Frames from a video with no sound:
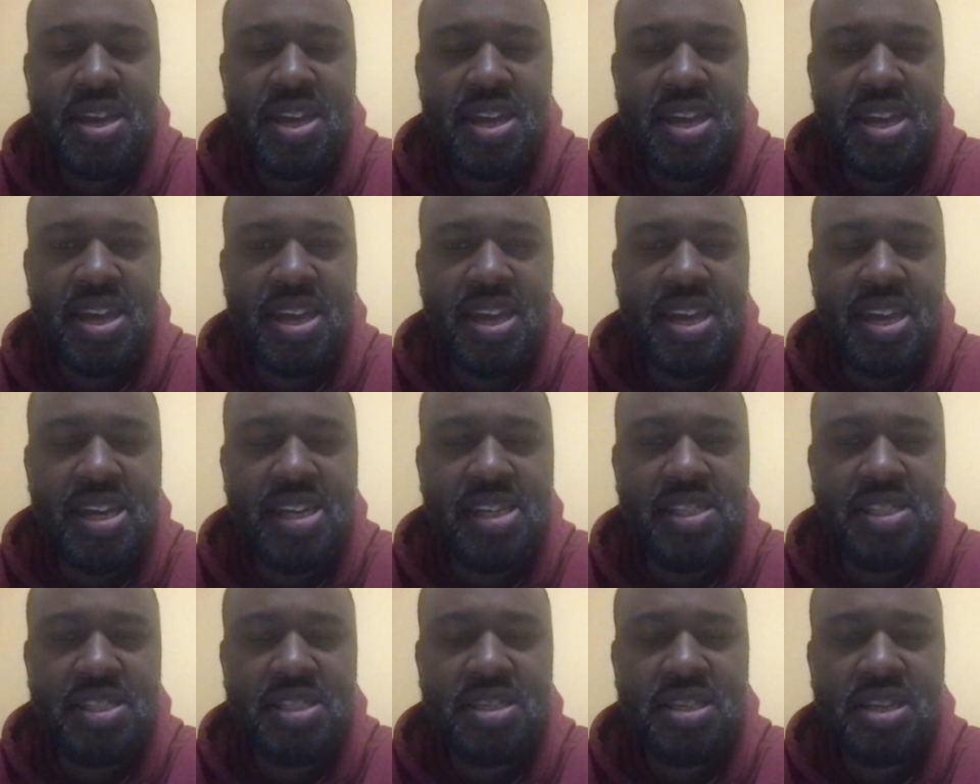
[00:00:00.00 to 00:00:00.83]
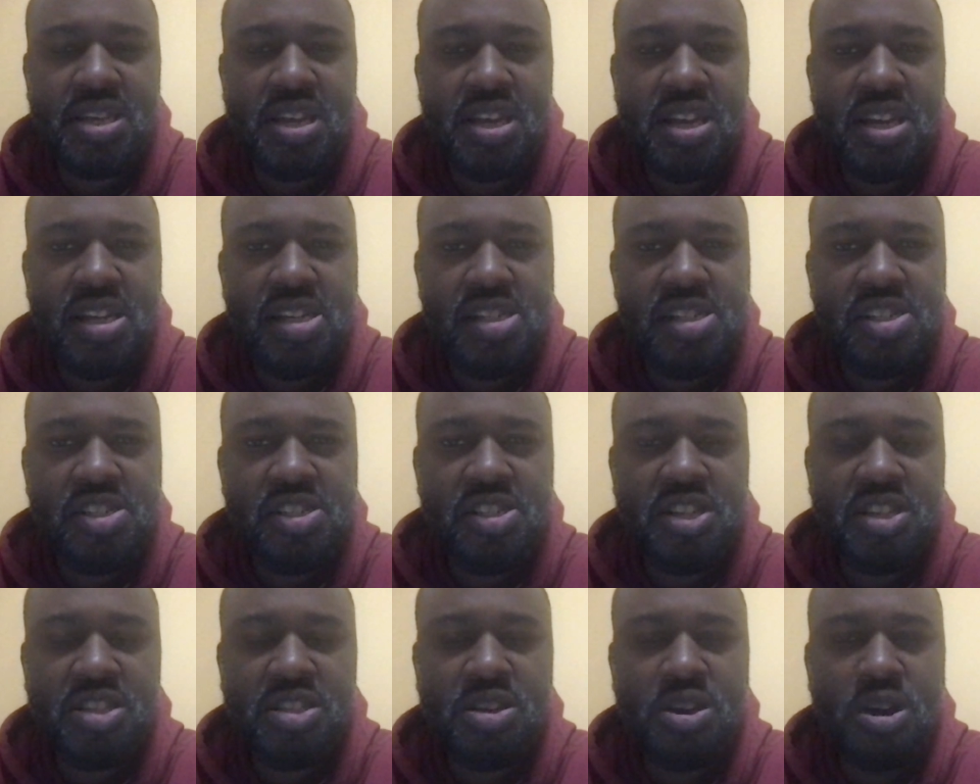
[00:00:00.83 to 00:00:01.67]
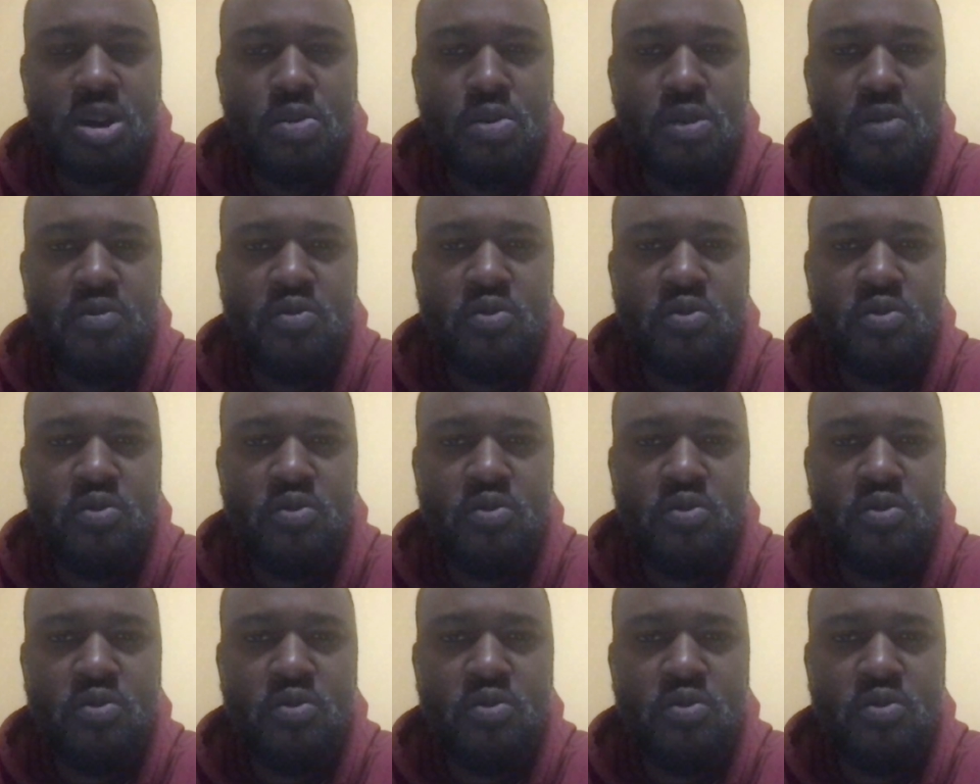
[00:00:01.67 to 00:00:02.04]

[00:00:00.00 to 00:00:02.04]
is just go with